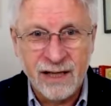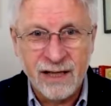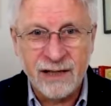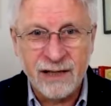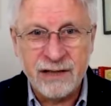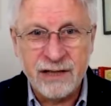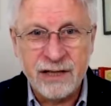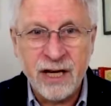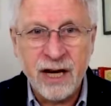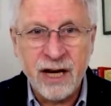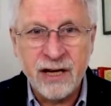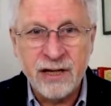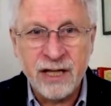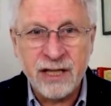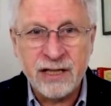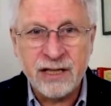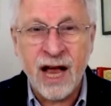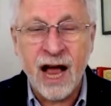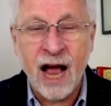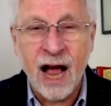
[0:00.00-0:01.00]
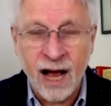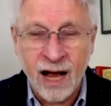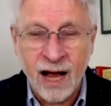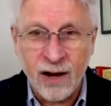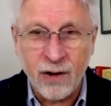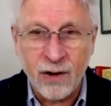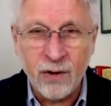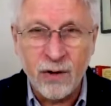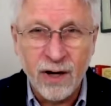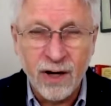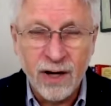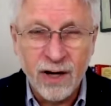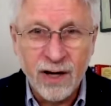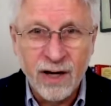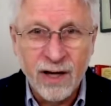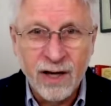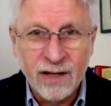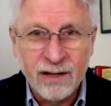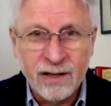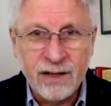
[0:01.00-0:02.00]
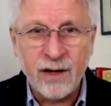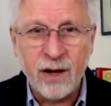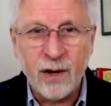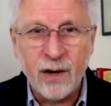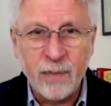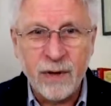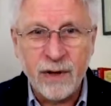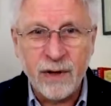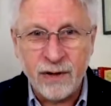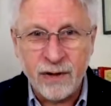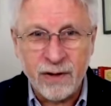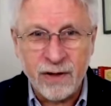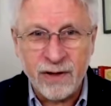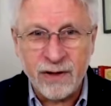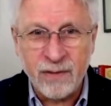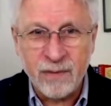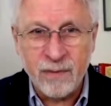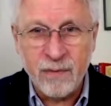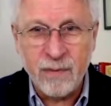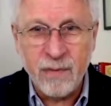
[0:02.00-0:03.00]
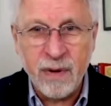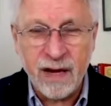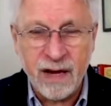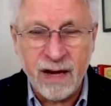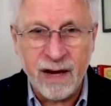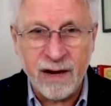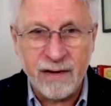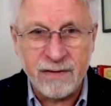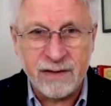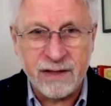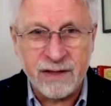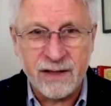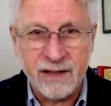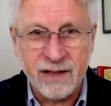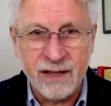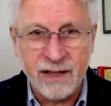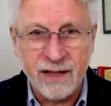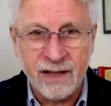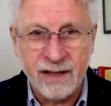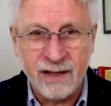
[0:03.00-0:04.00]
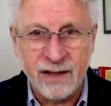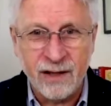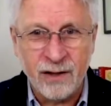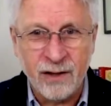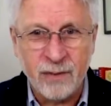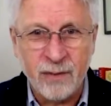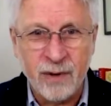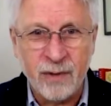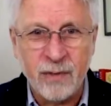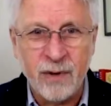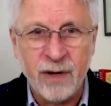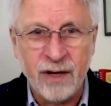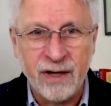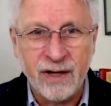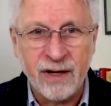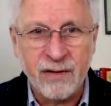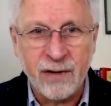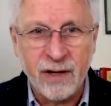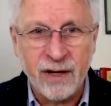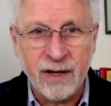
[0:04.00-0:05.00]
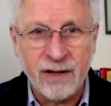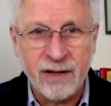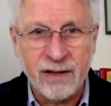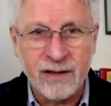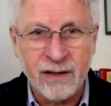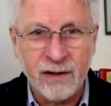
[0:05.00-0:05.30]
It changes how the opioid behaves in the human body, right?